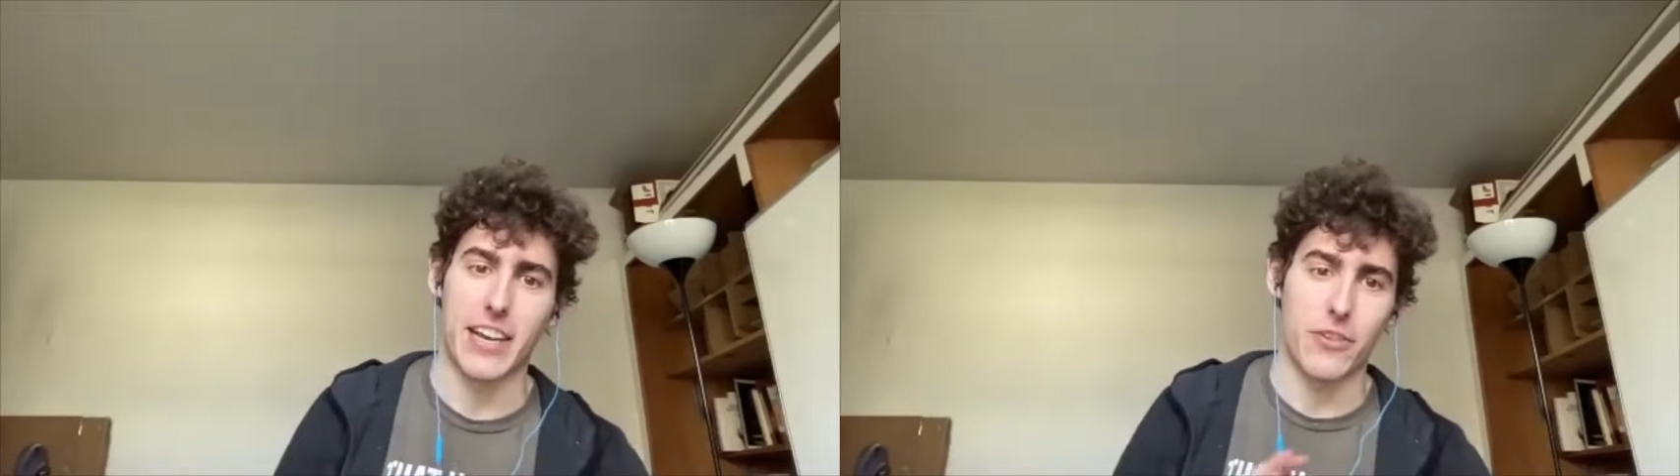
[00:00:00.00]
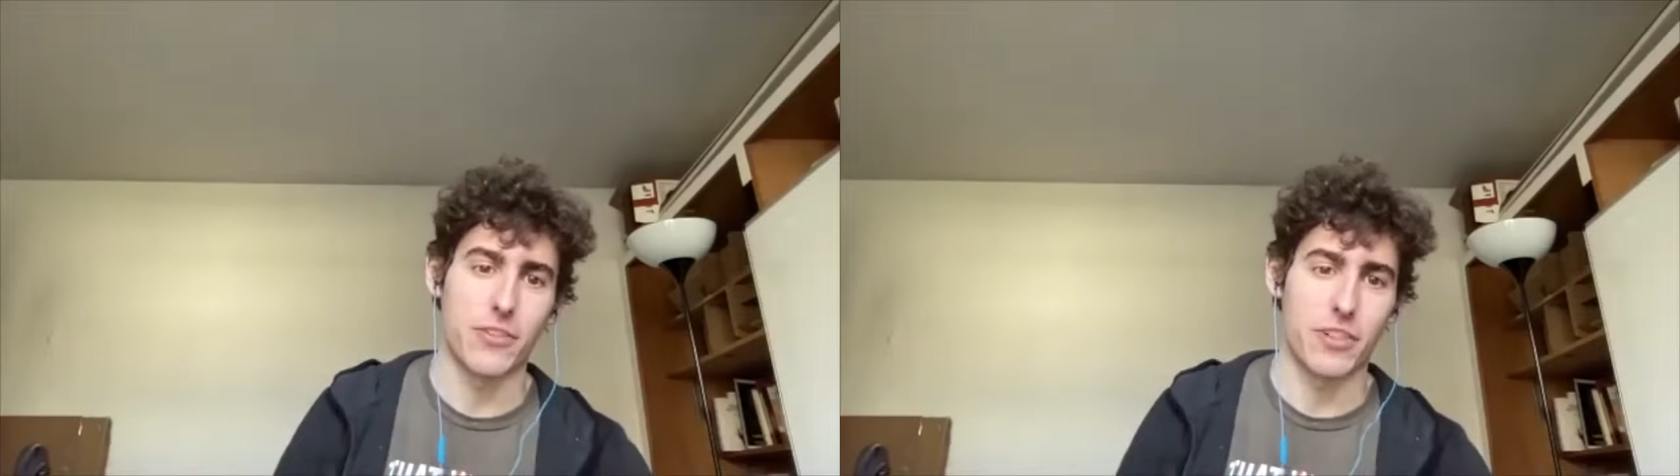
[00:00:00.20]

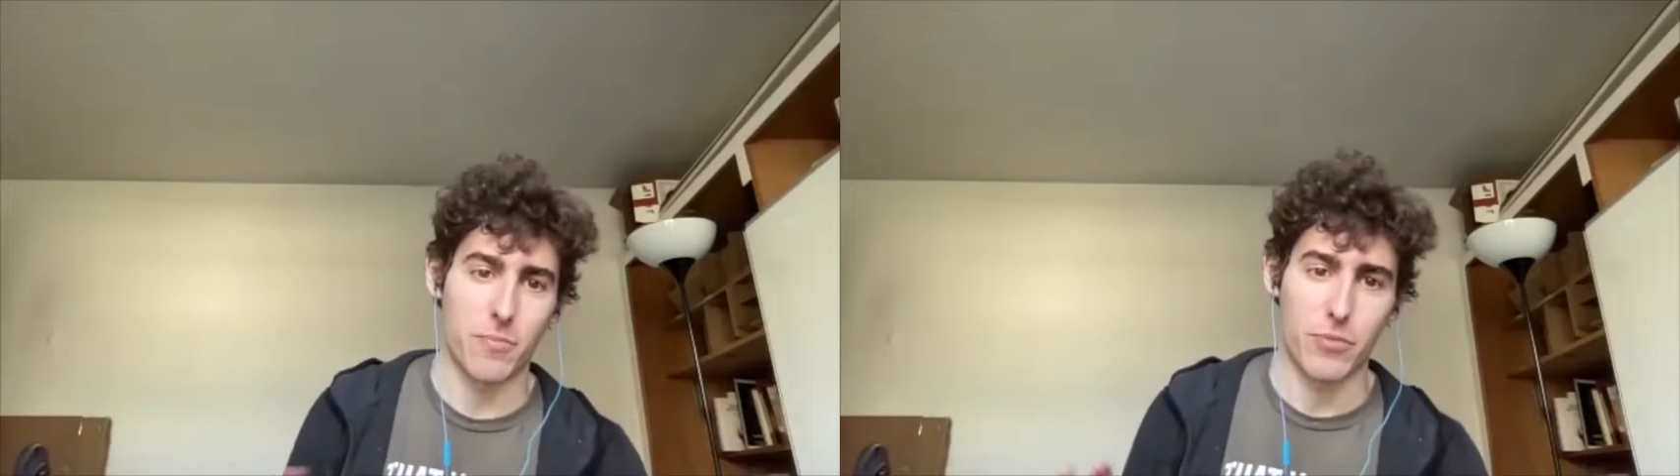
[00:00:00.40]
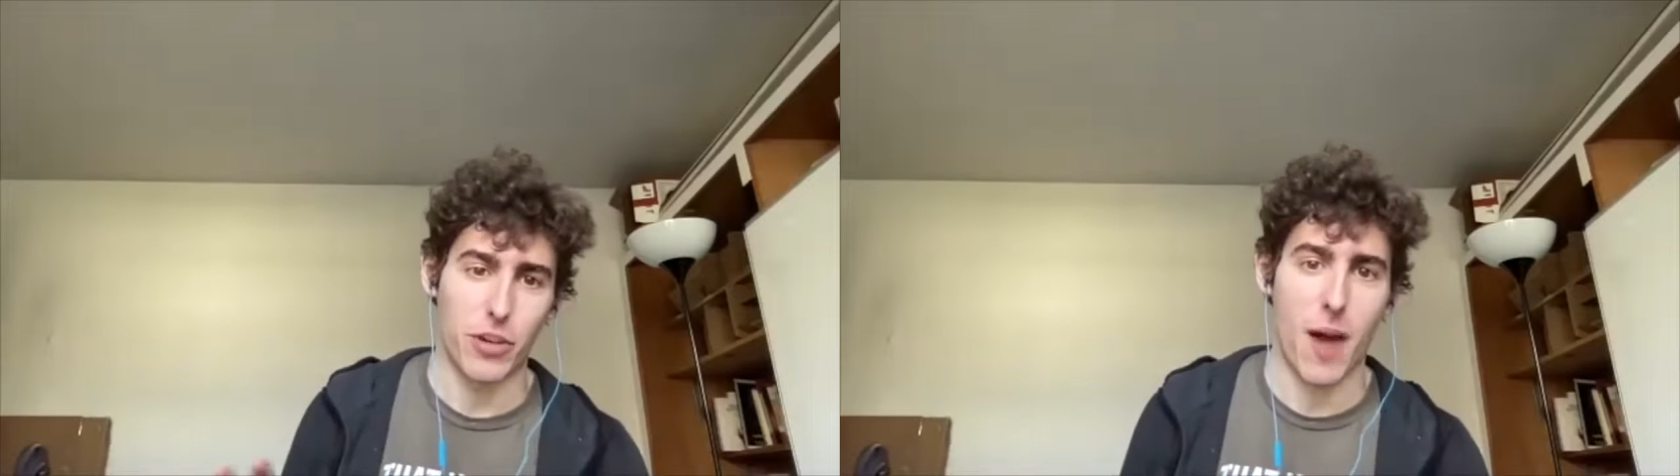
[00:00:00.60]
in order
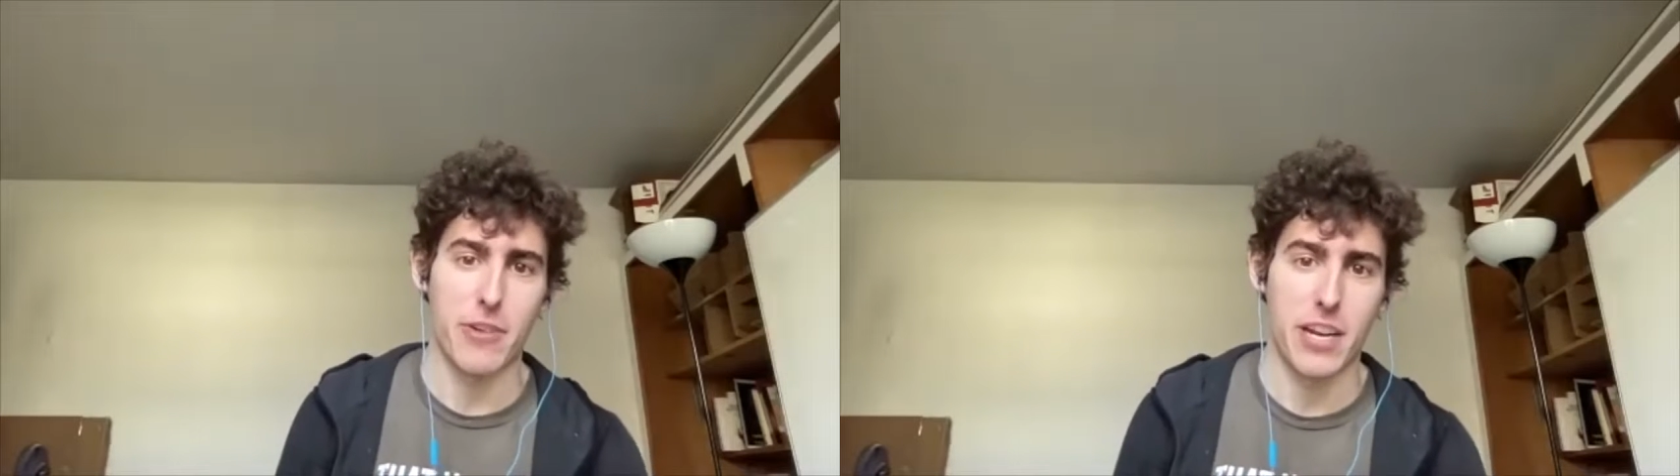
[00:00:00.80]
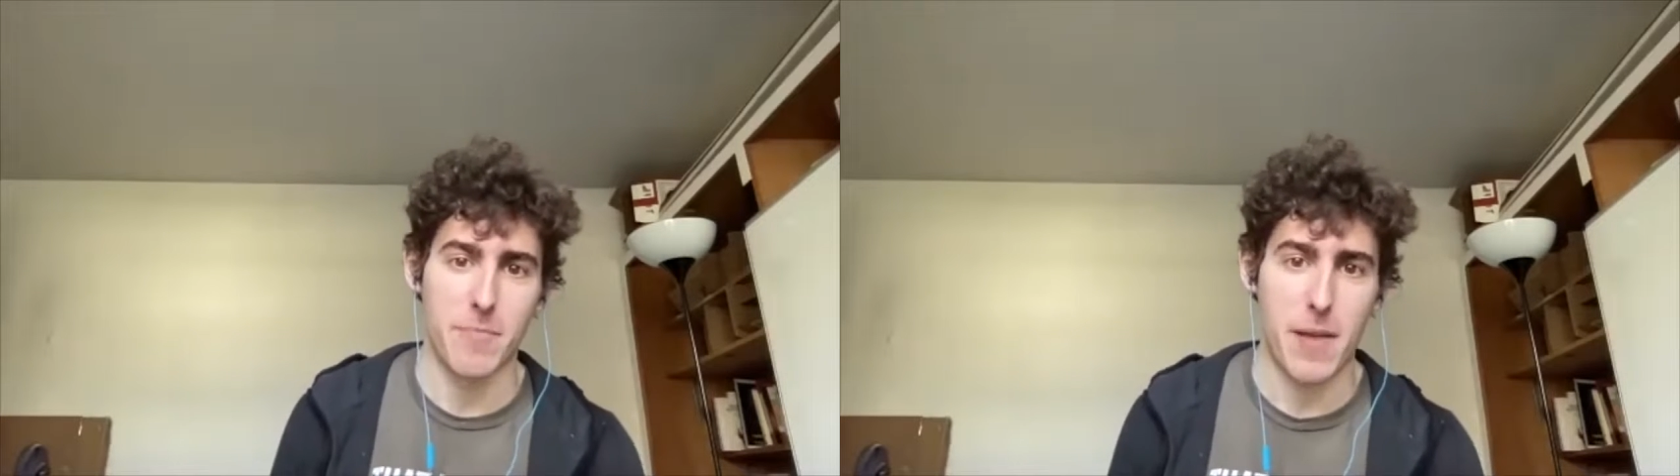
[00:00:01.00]
to
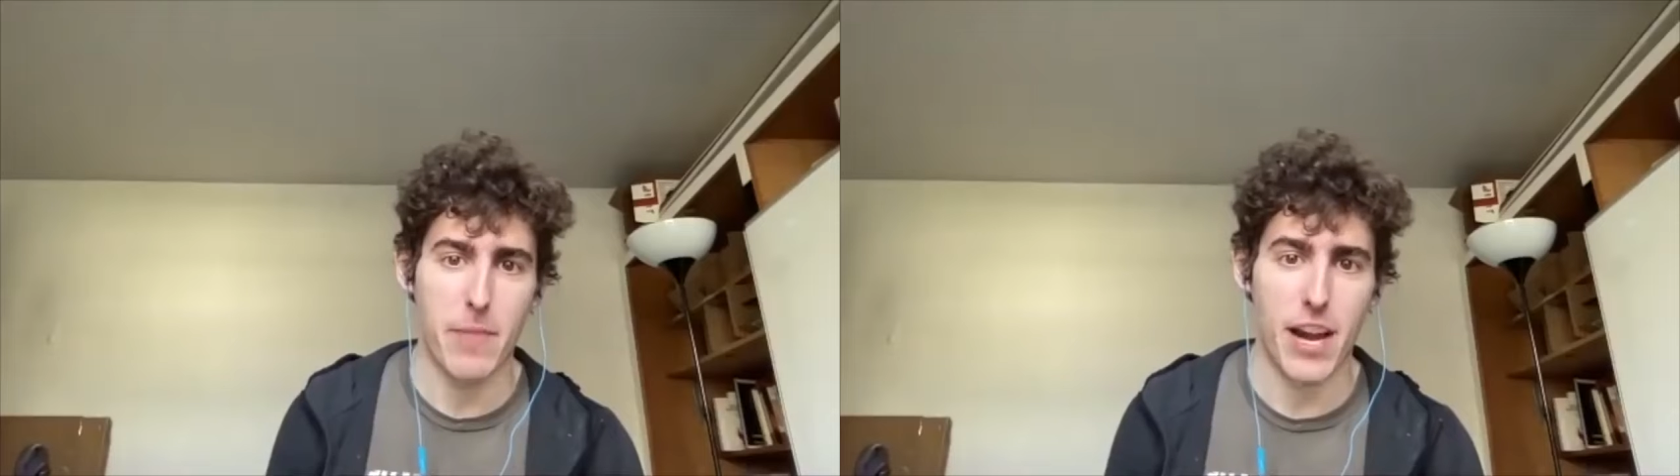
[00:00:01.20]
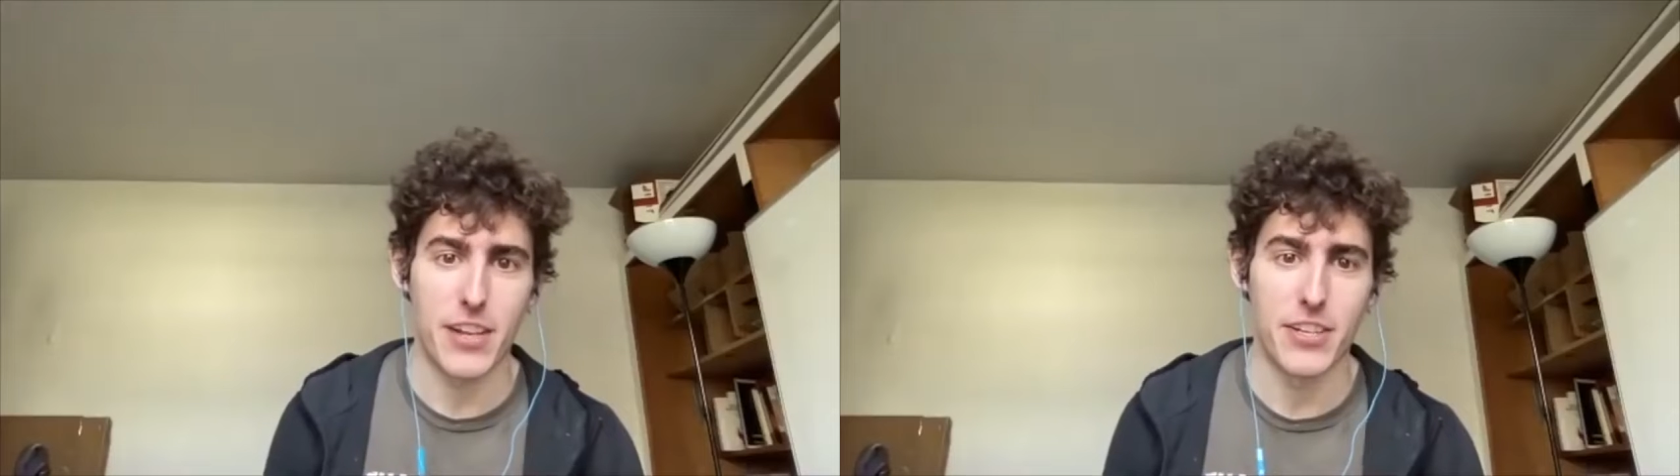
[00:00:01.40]
operate in my
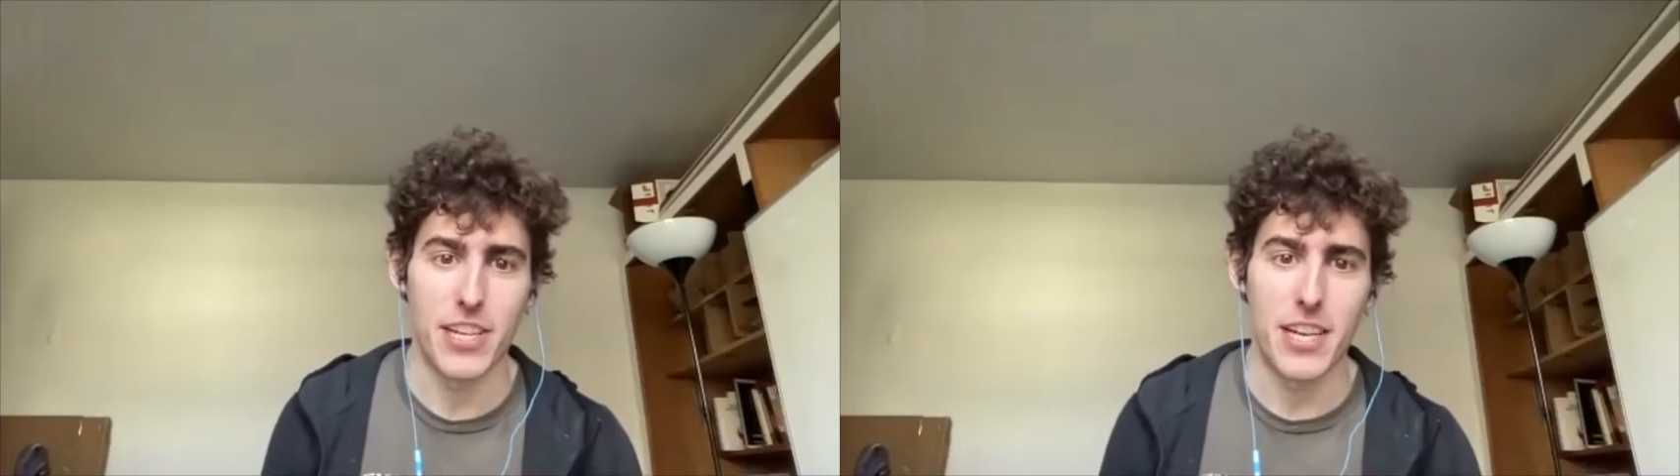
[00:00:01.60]
mind.